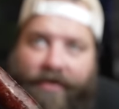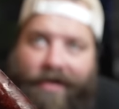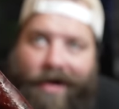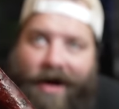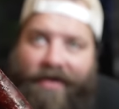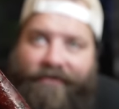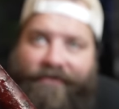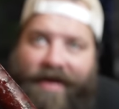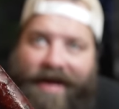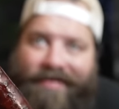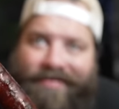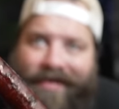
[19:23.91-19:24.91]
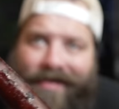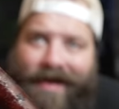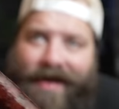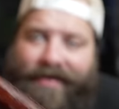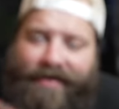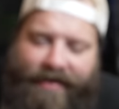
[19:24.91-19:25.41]
it hot and fast like
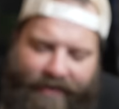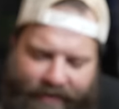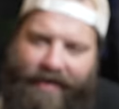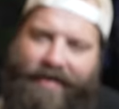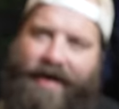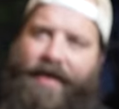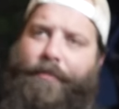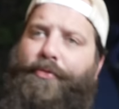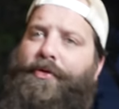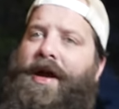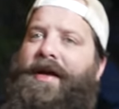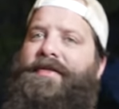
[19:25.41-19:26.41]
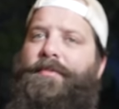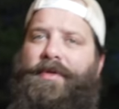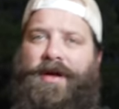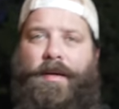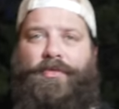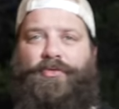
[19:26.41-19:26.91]
I did. It kind of breaks and
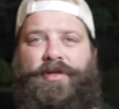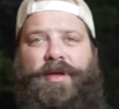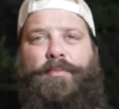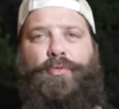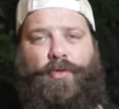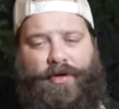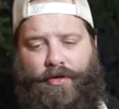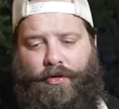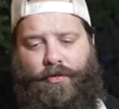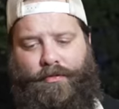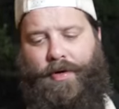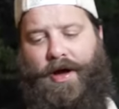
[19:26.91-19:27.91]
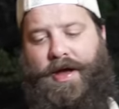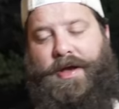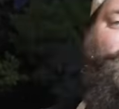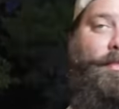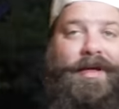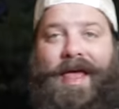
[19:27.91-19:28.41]
becomes really brittle, but
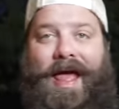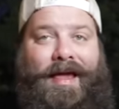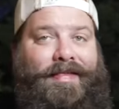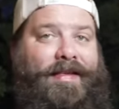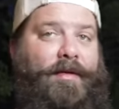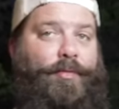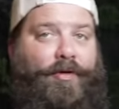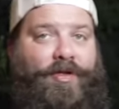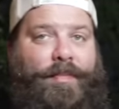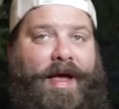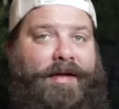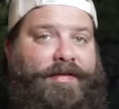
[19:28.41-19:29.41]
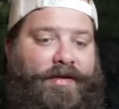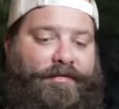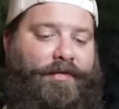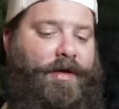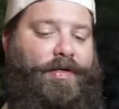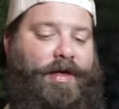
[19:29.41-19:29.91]
from a casing perspective,
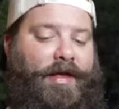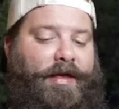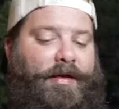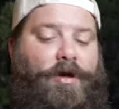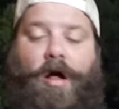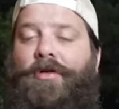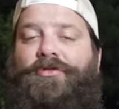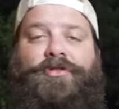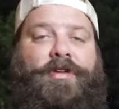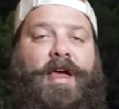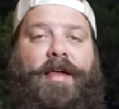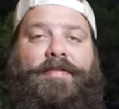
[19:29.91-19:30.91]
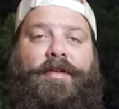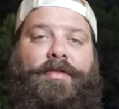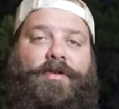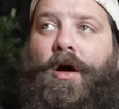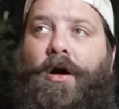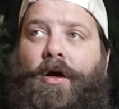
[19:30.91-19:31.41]
the collagen
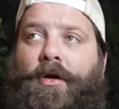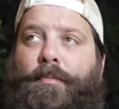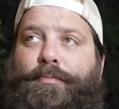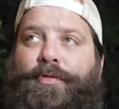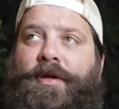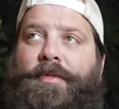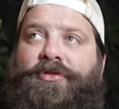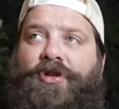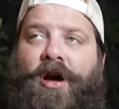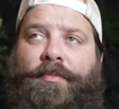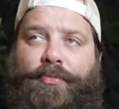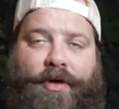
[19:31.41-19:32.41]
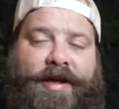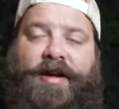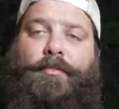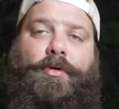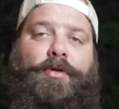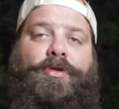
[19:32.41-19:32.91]
casings are pretty much
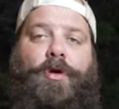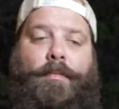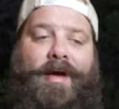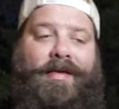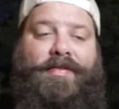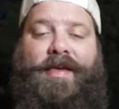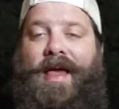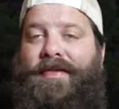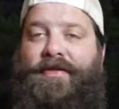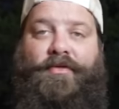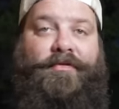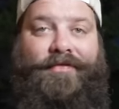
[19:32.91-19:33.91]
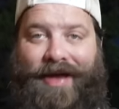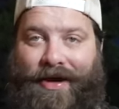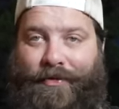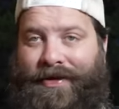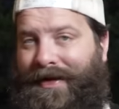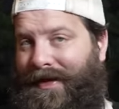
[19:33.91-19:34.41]
unbreakable. So it makes casing
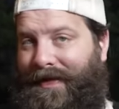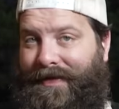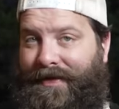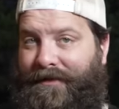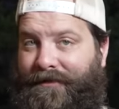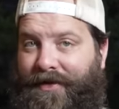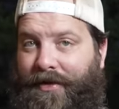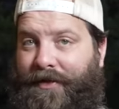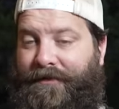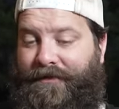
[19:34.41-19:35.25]
very very easy and very